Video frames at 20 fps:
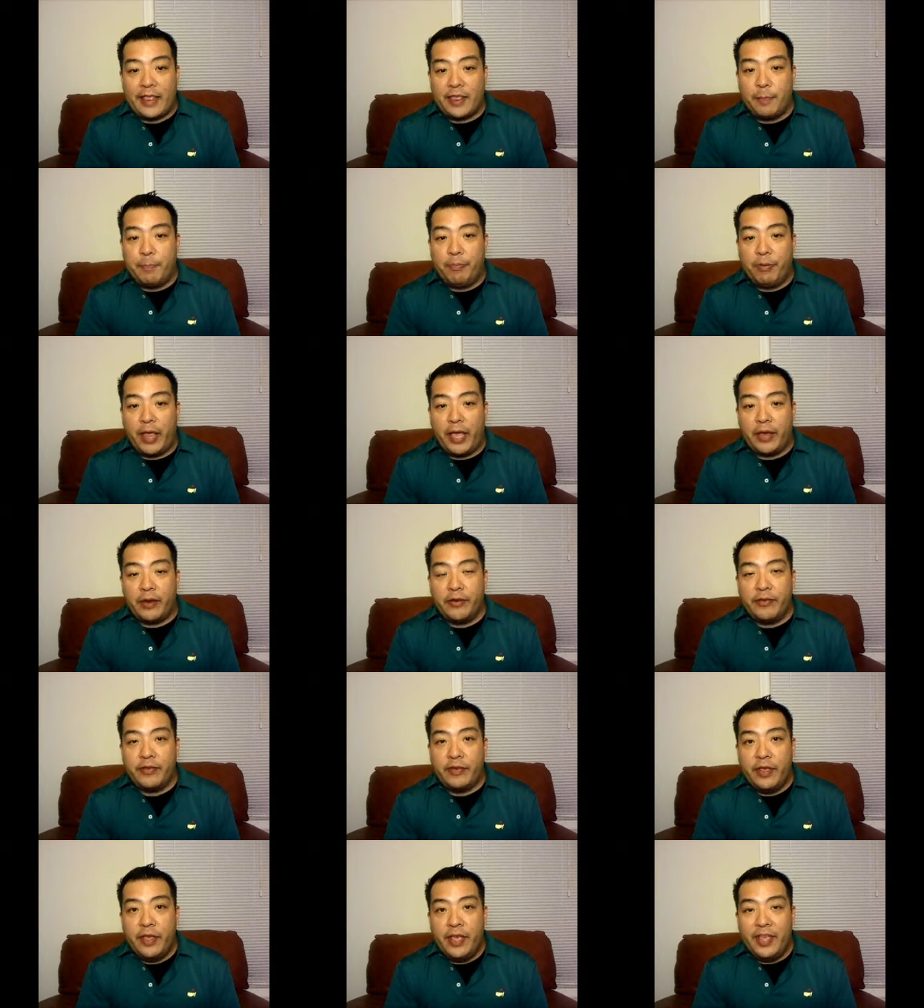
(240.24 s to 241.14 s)
at the
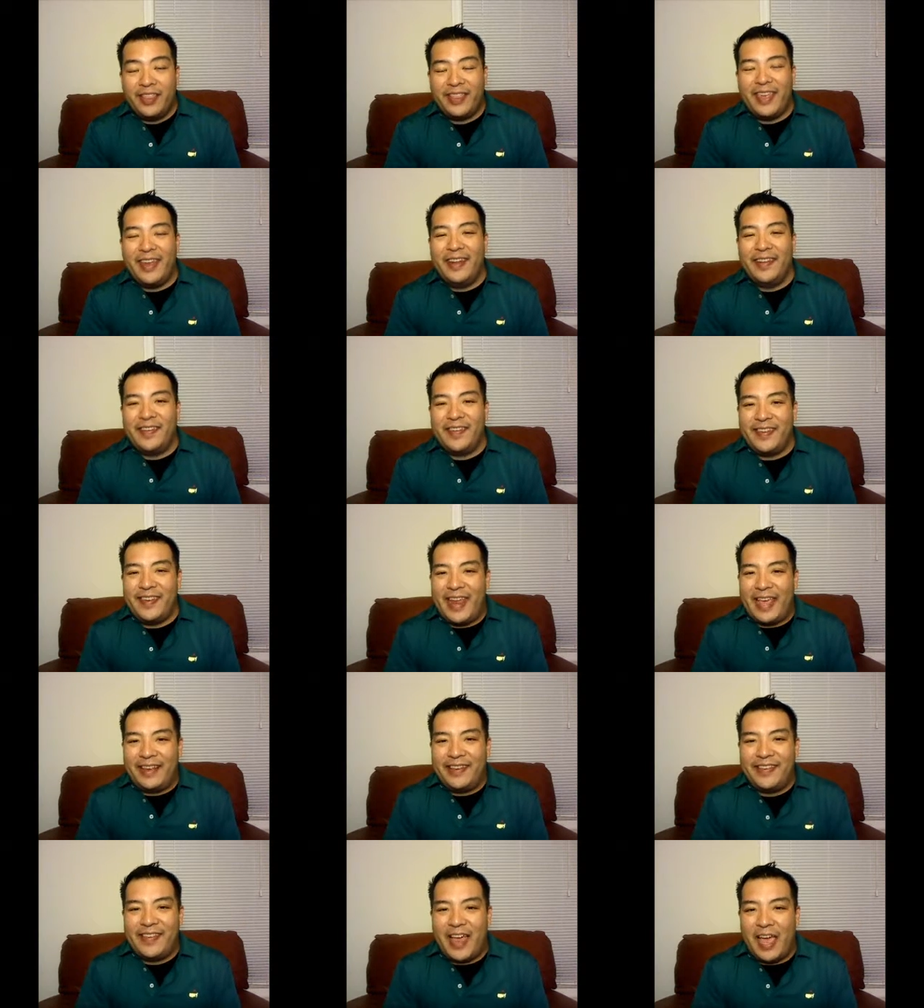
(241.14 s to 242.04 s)
Players. Then his
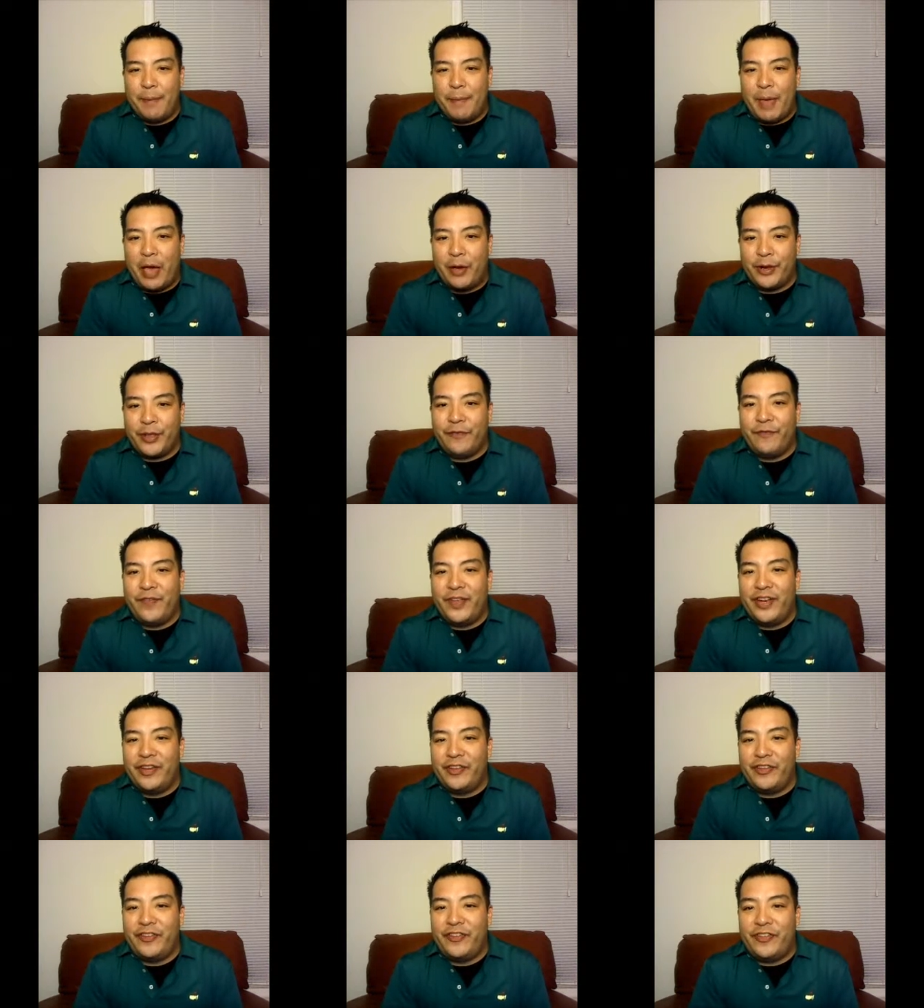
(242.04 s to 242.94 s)
next time out, he
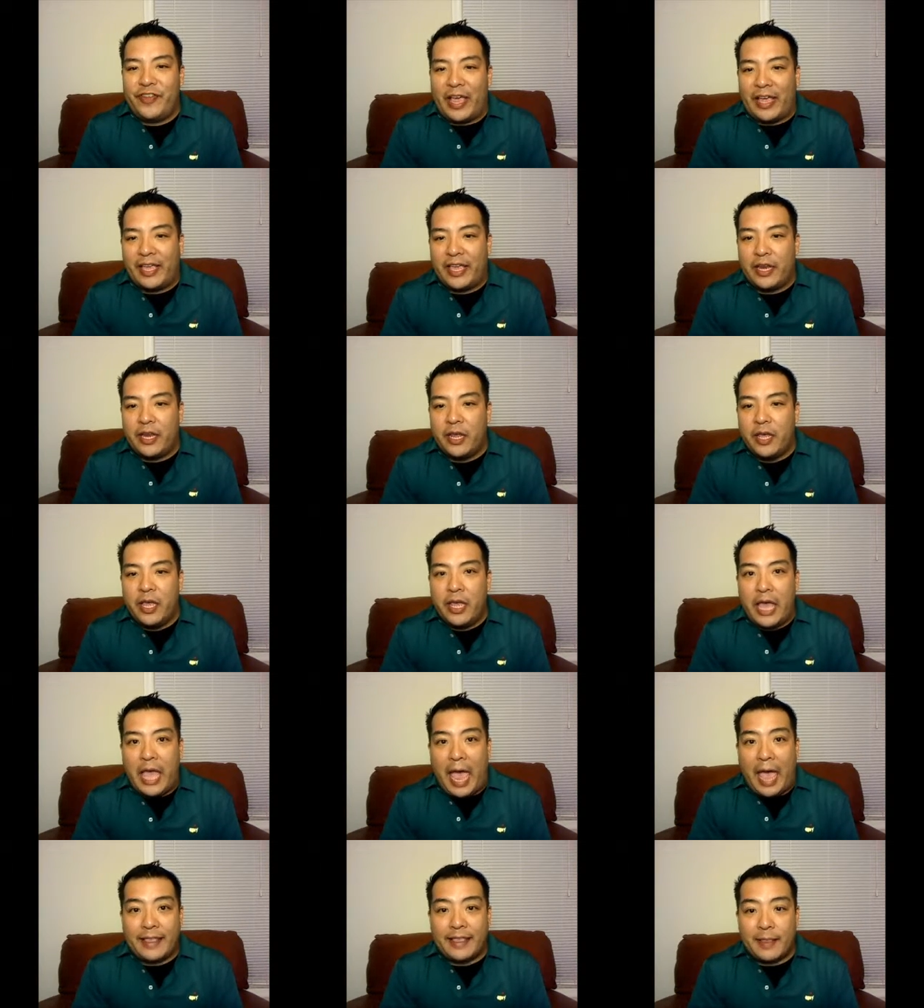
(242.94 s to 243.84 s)
finished second
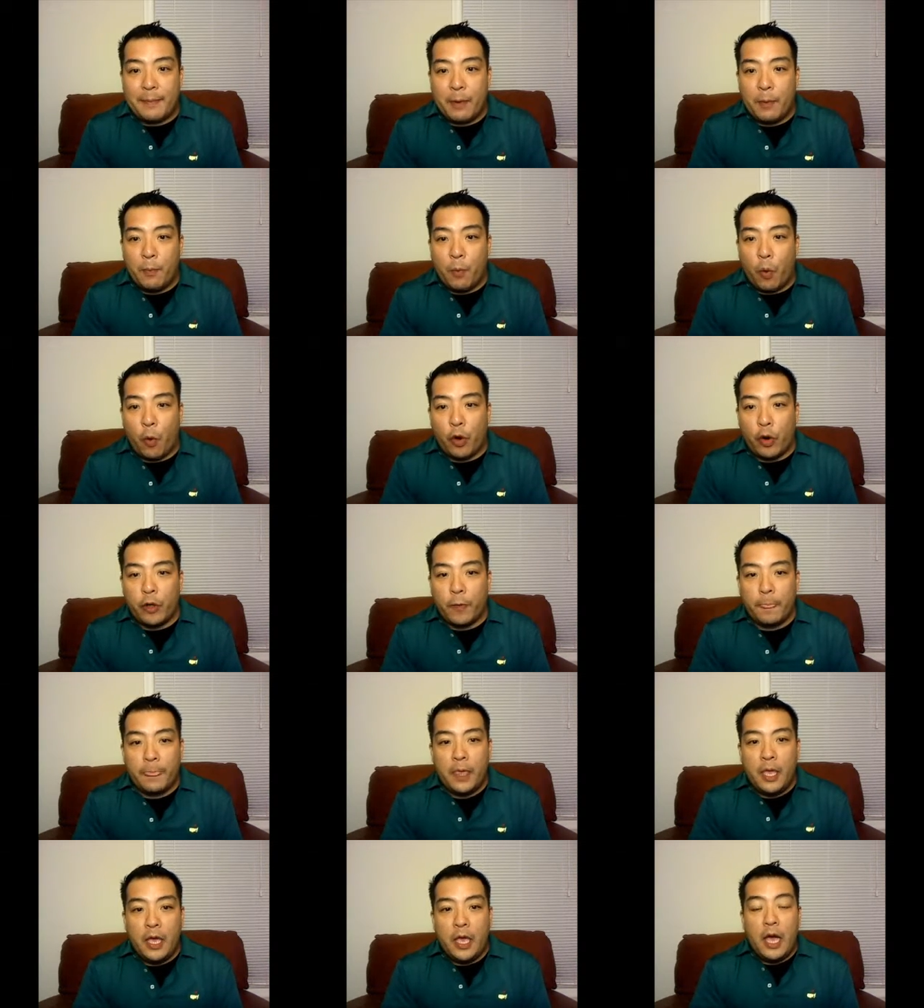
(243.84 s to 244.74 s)
at the
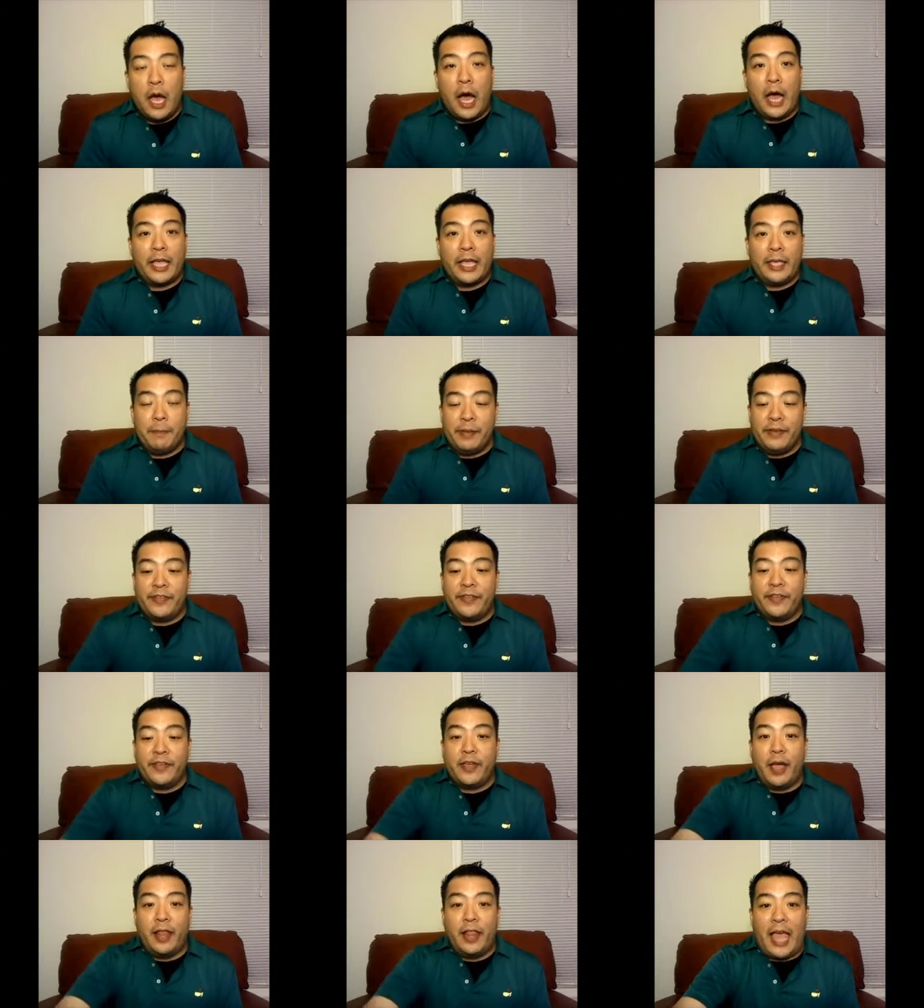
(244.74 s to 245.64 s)
Memorial. Uh, he
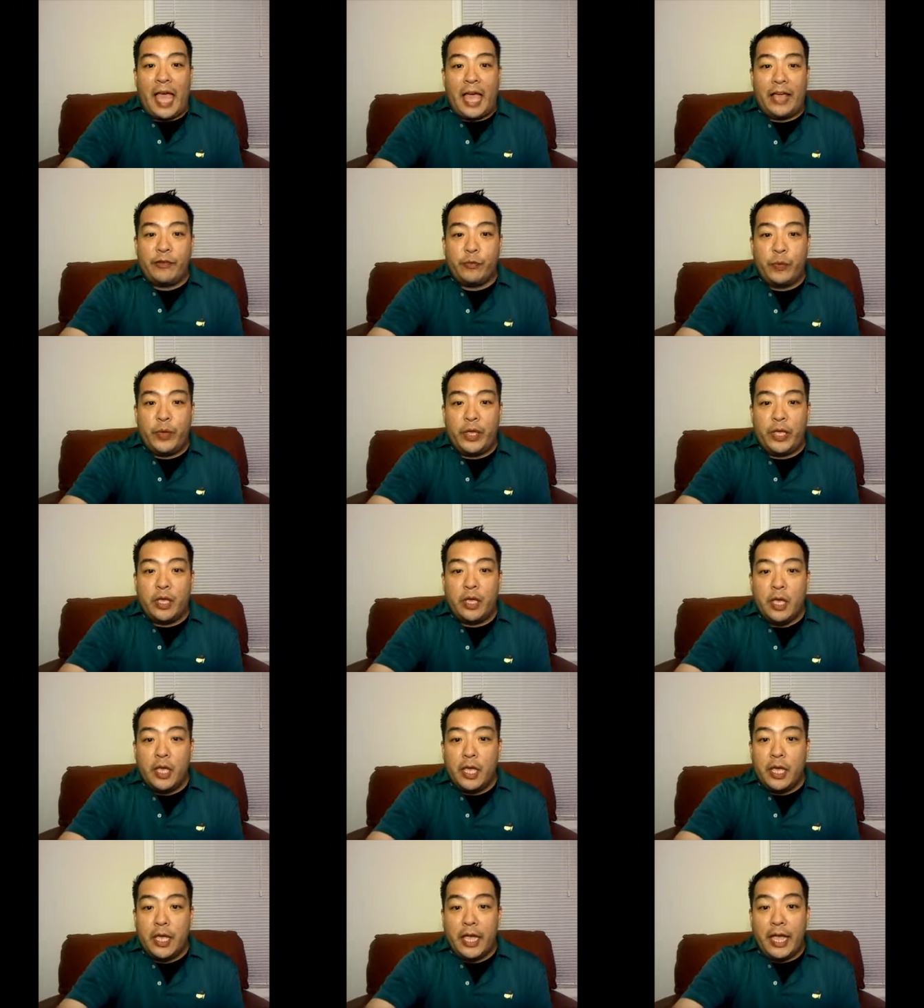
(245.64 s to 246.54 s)
missed the cut last week,
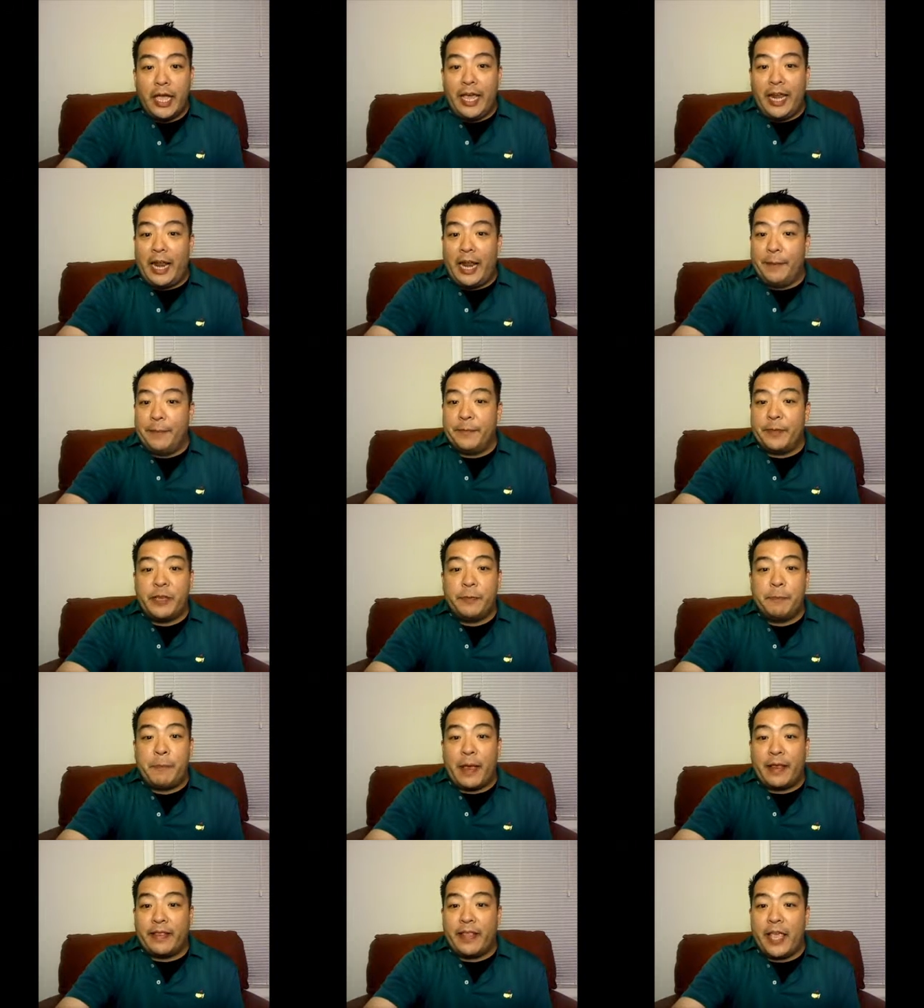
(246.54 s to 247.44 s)
and I'm
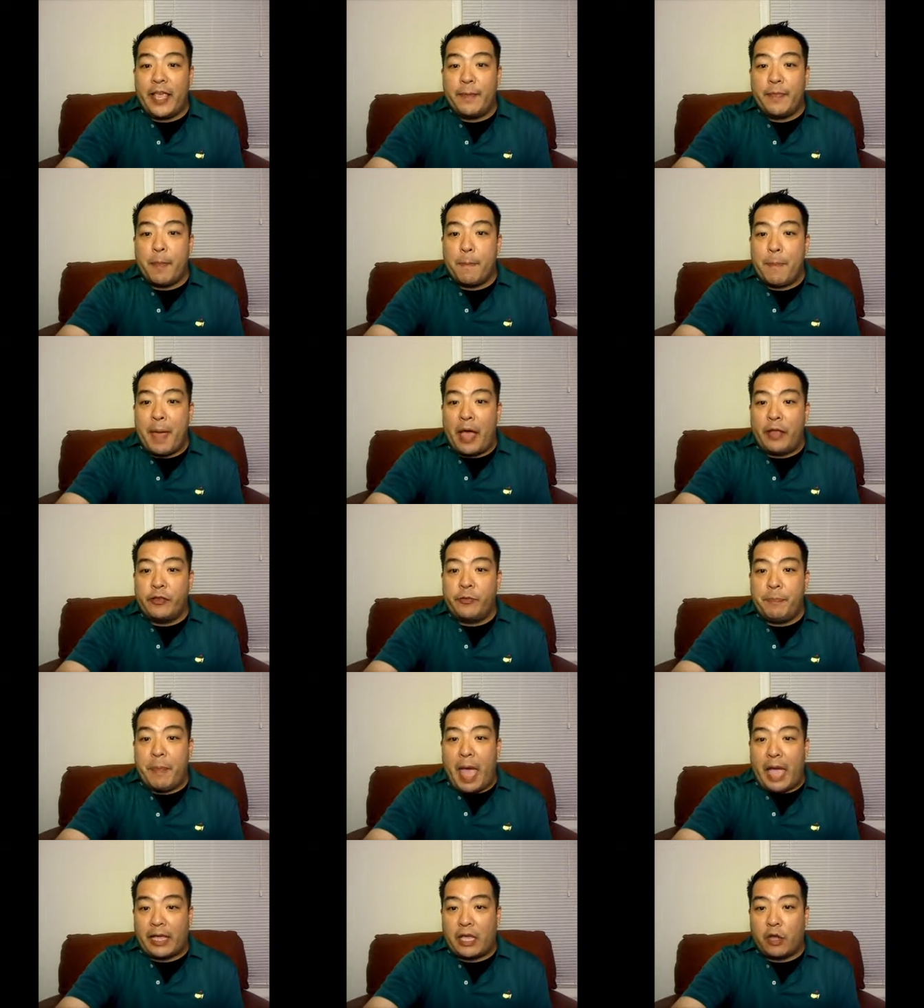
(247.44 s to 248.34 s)
expecting him to
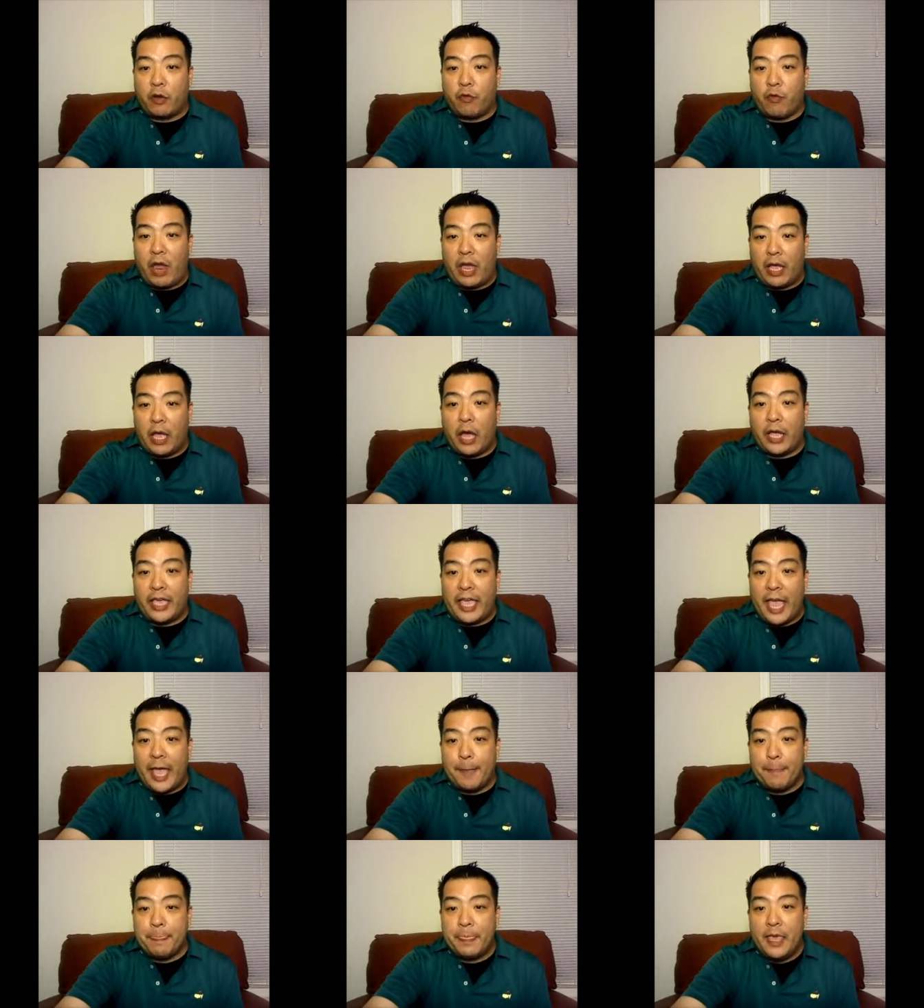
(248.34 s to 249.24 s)
bounce back
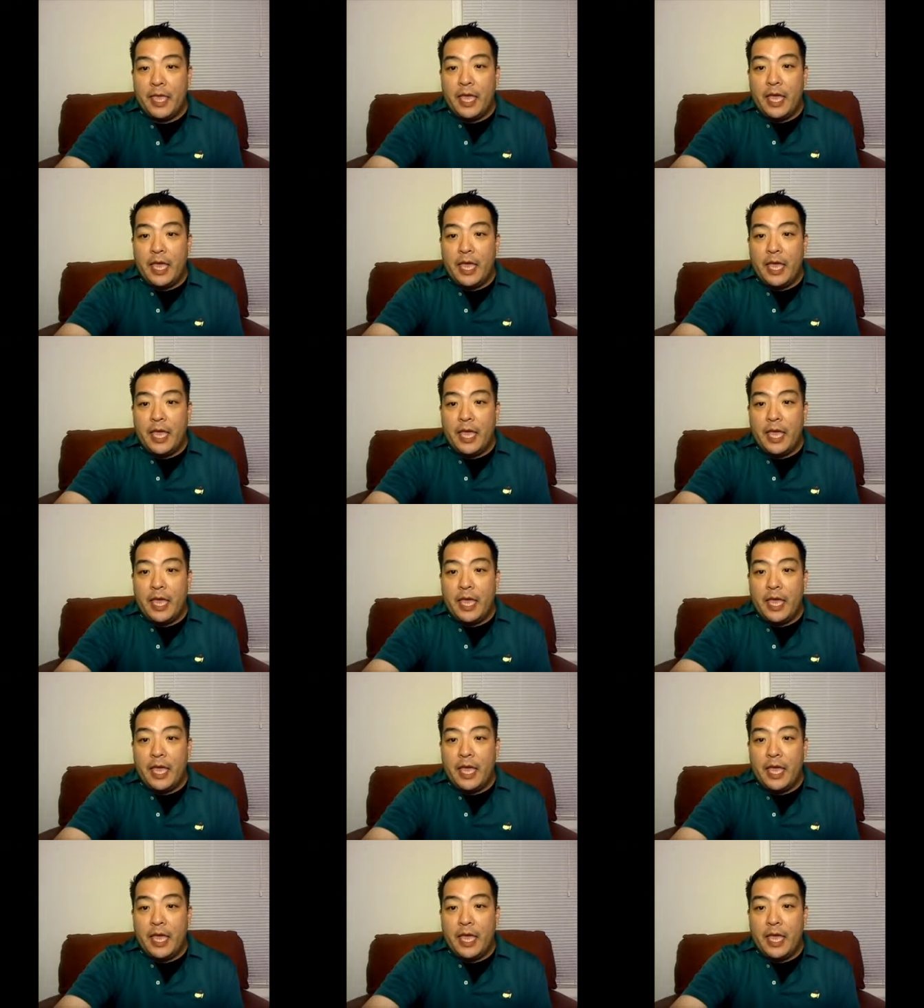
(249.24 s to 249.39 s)
again.